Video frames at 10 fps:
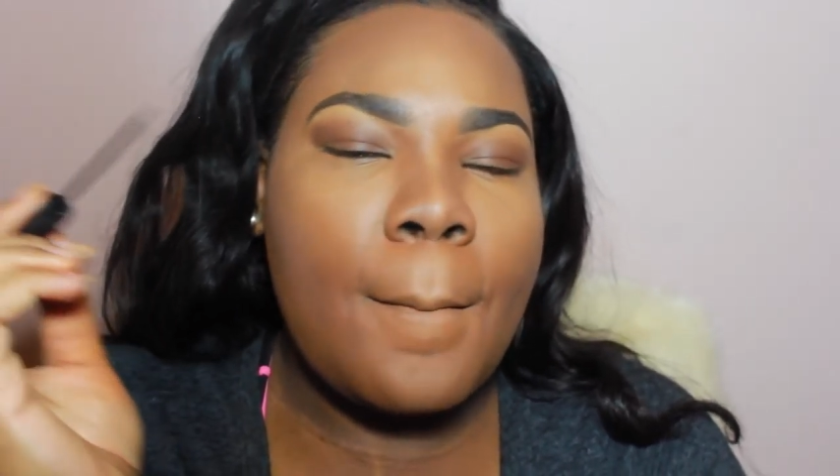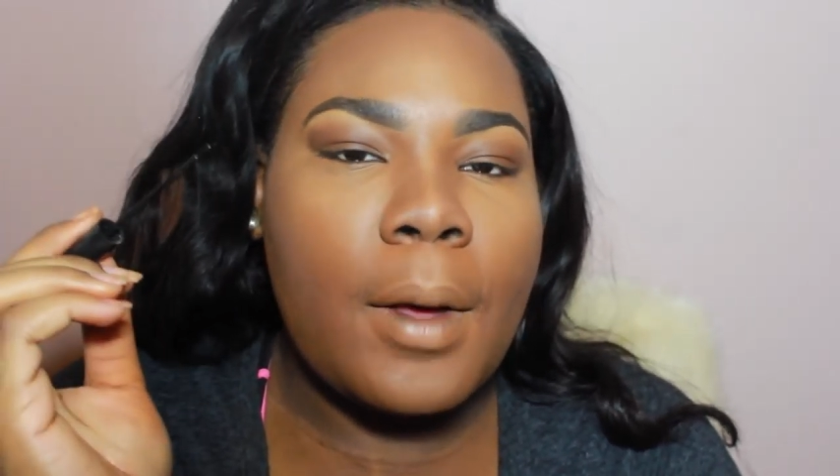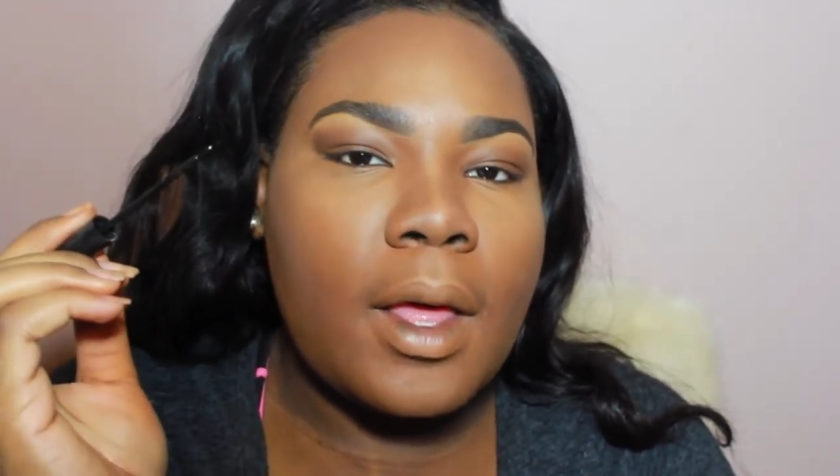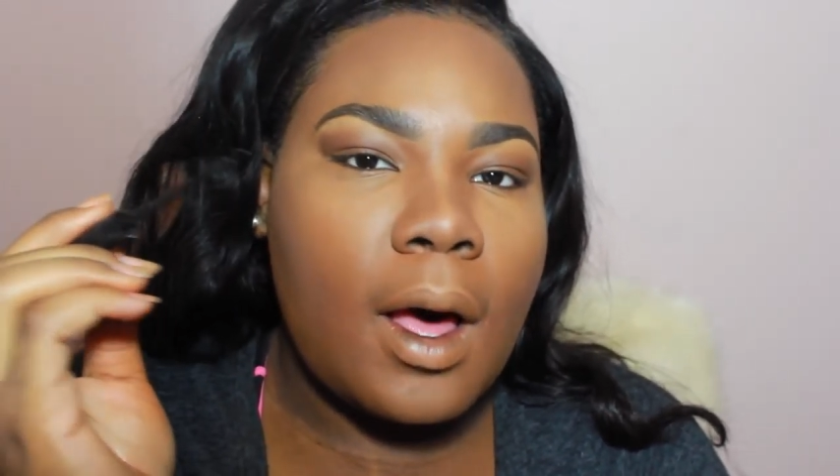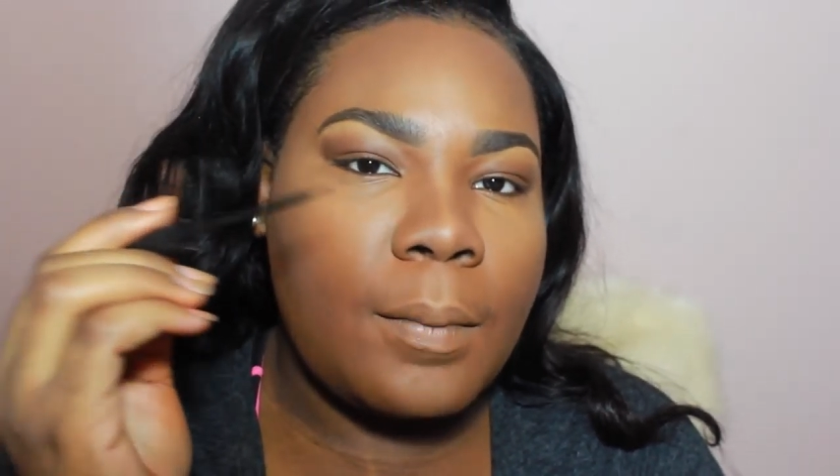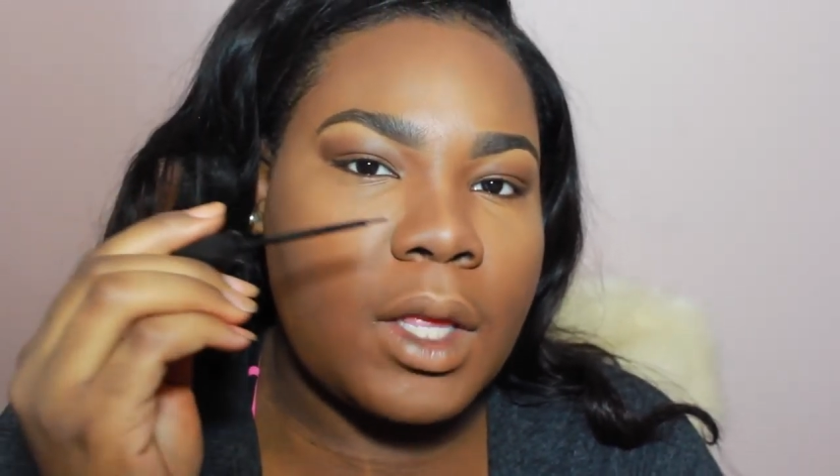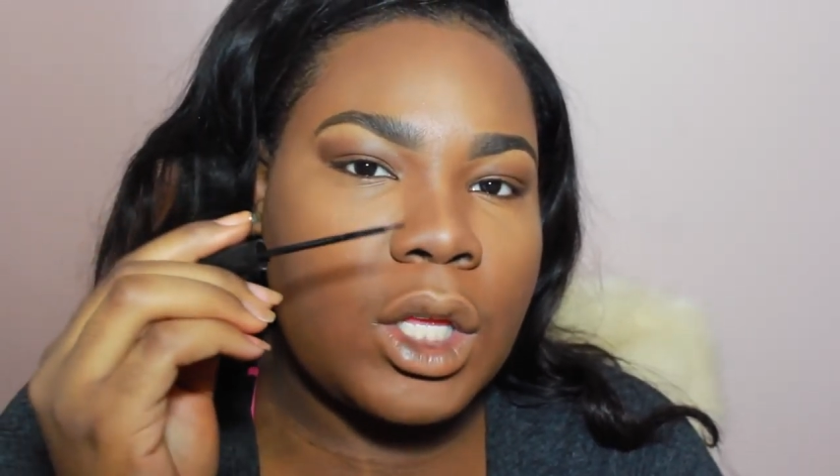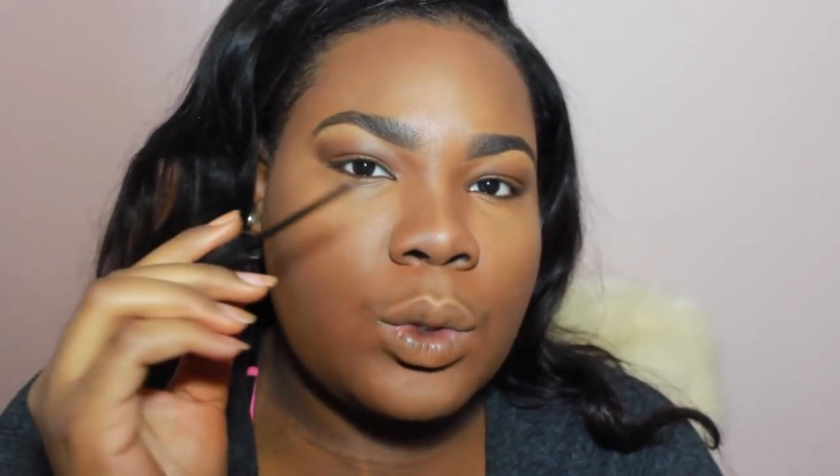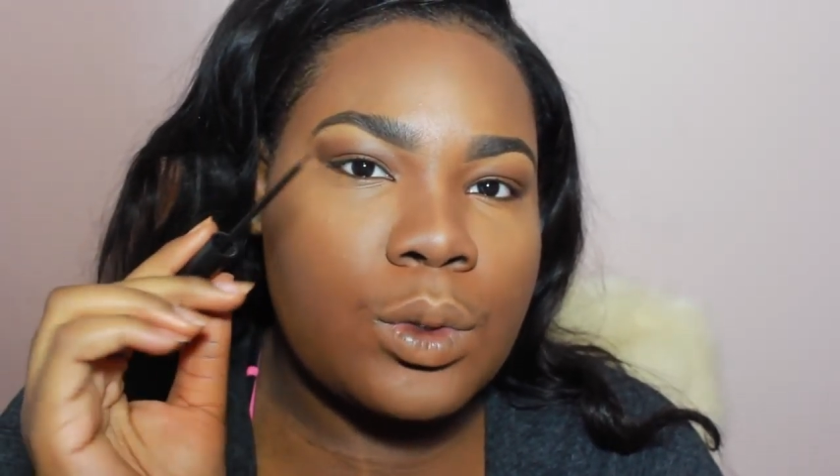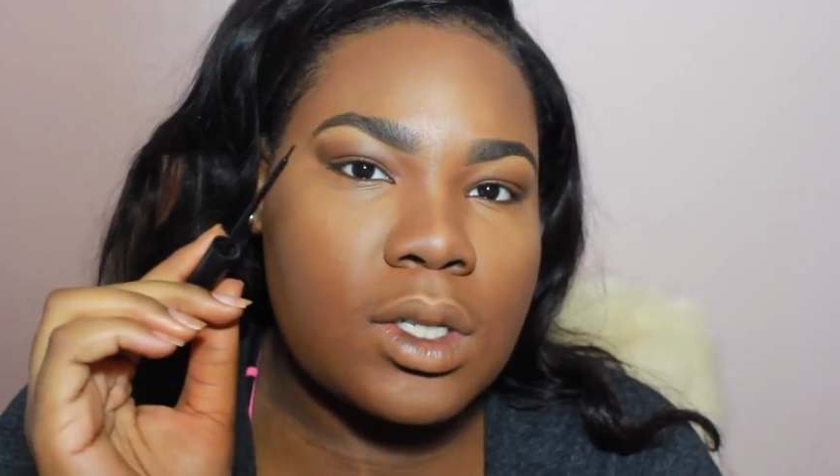But um, they
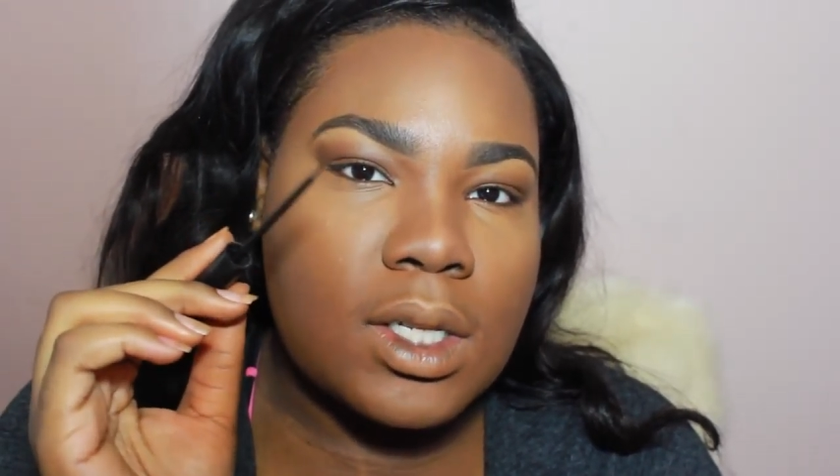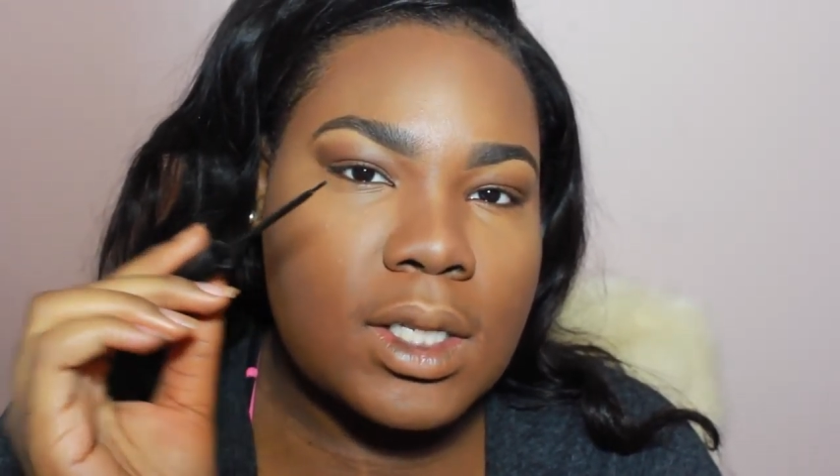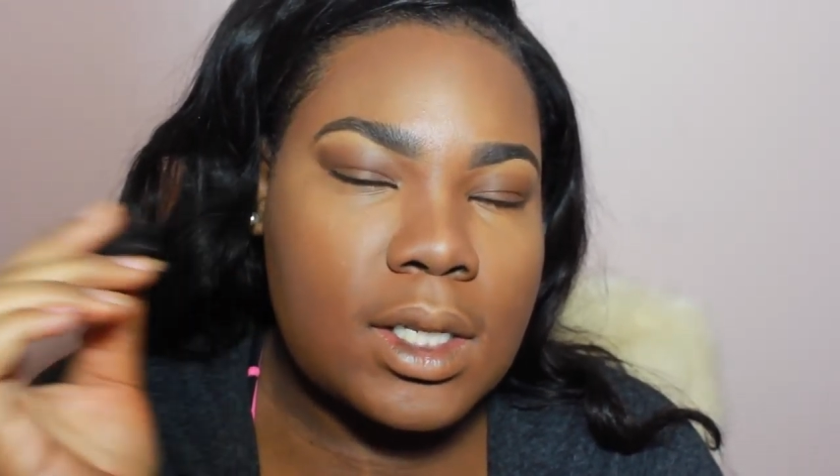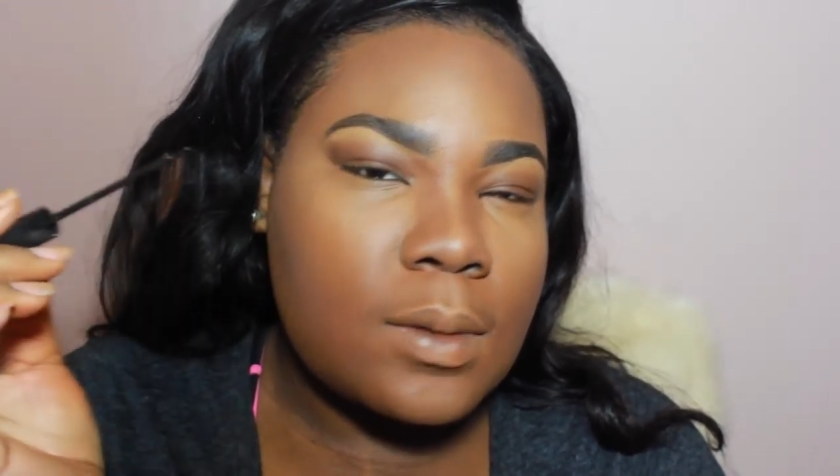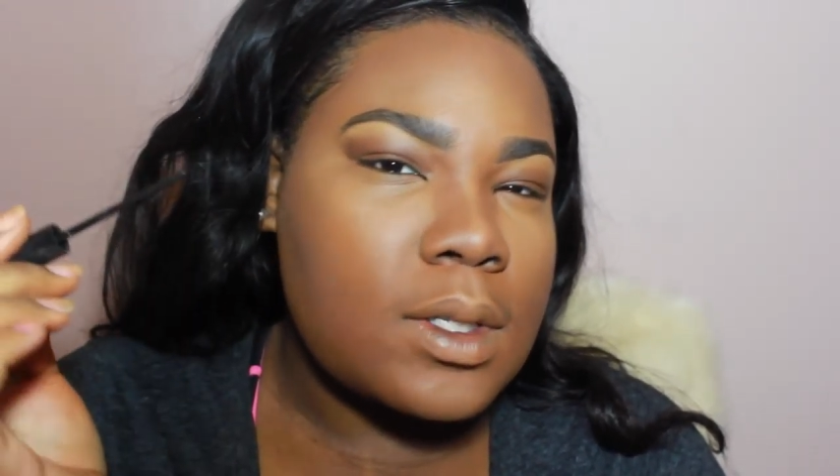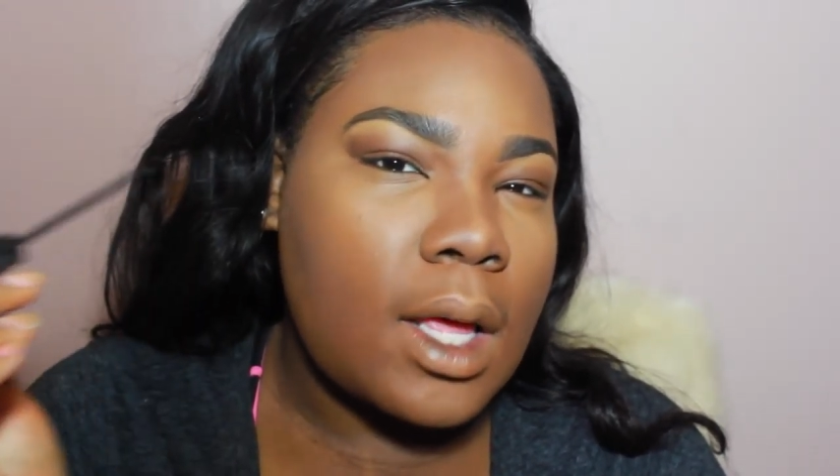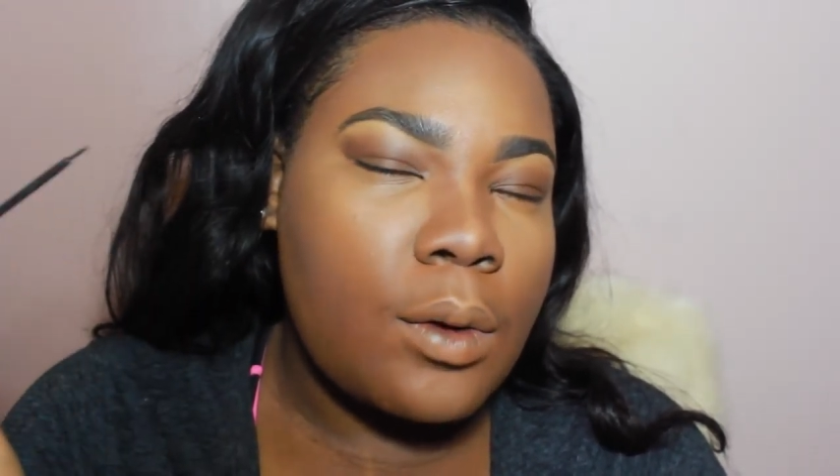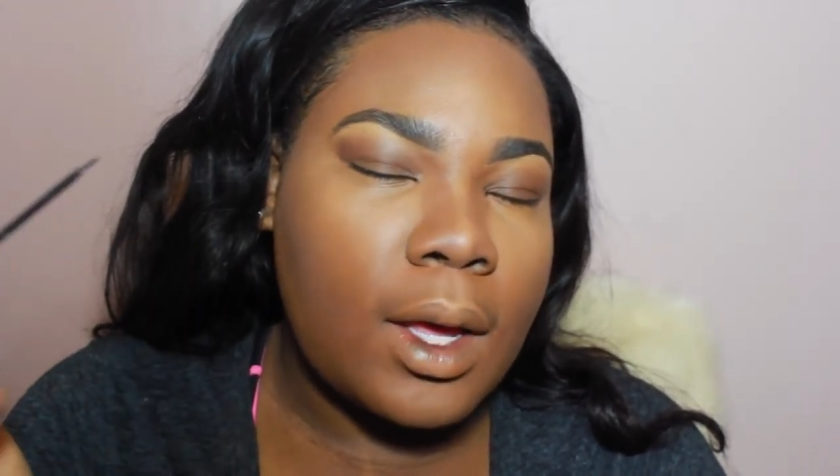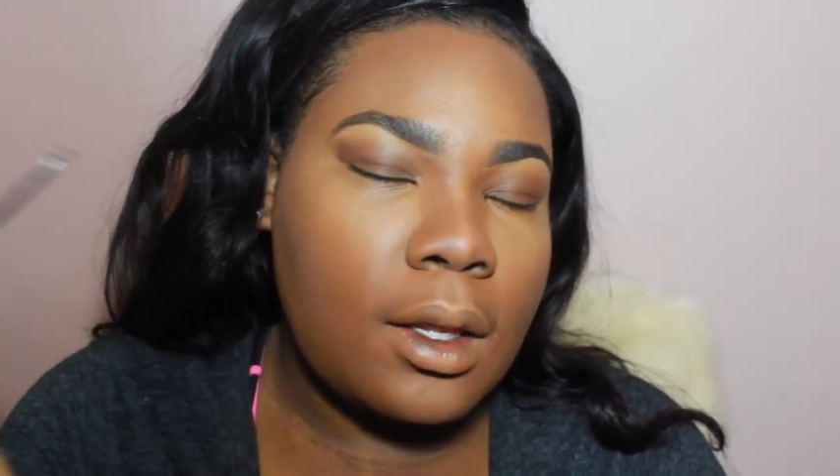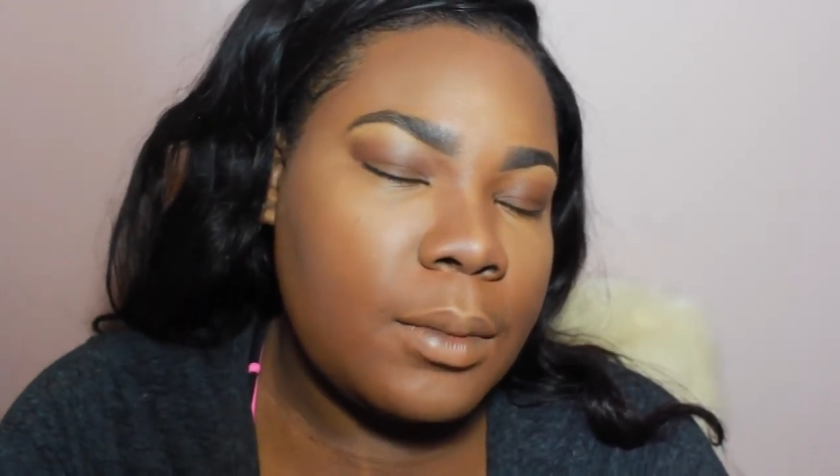use this and I was like,
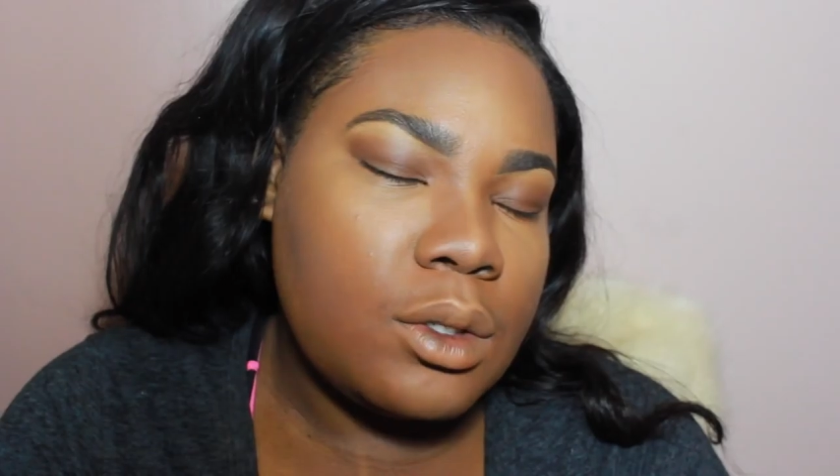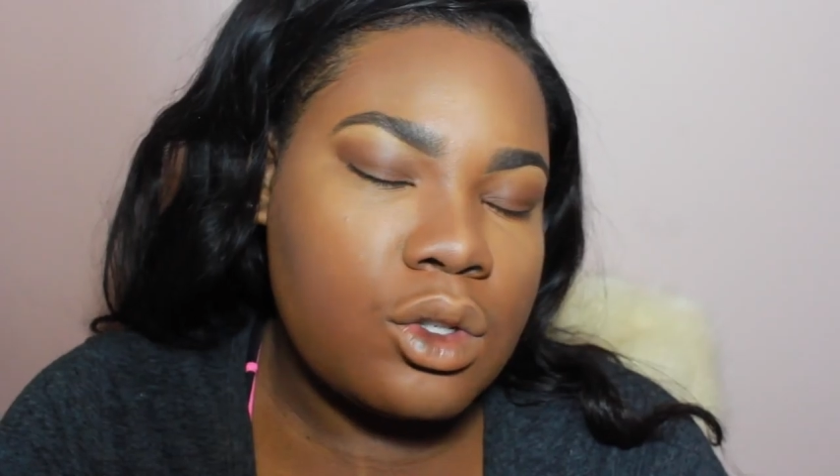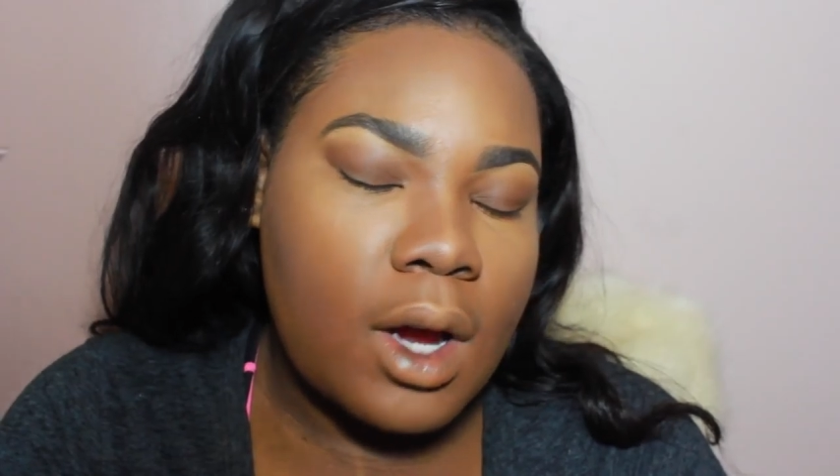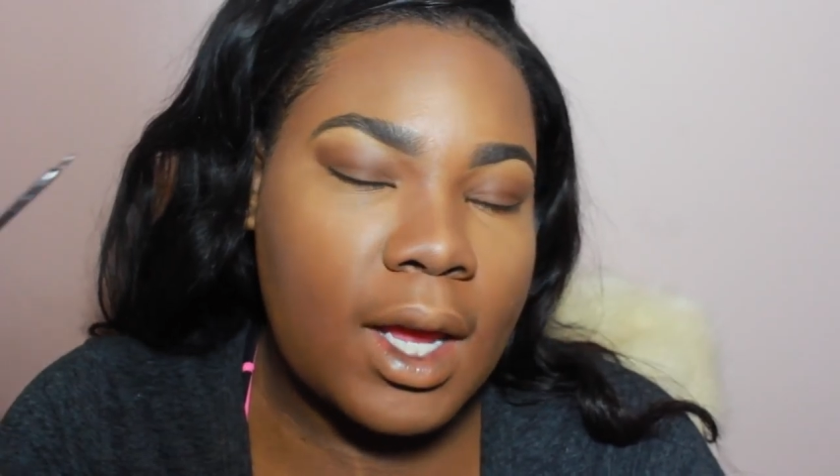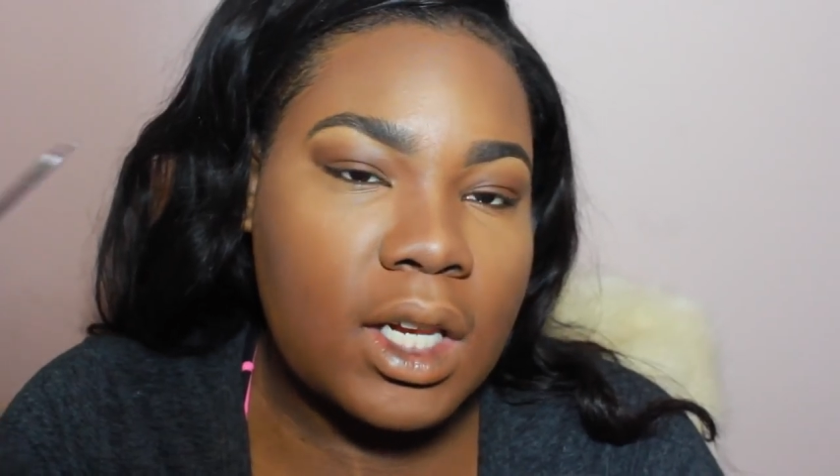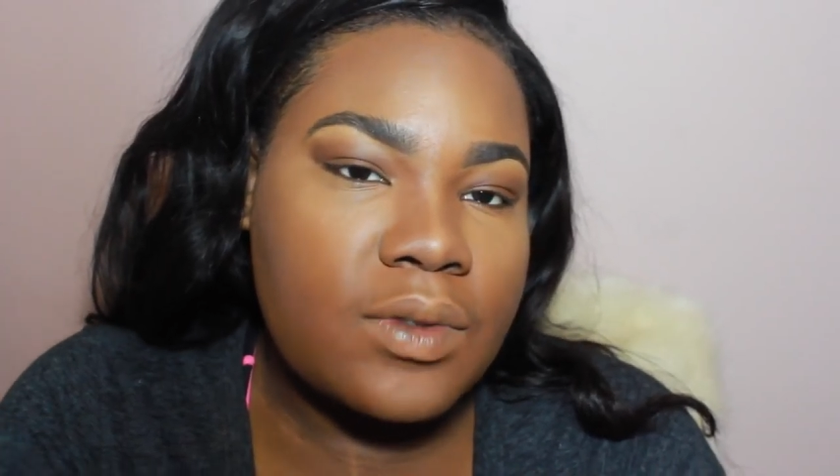okay, let me try it.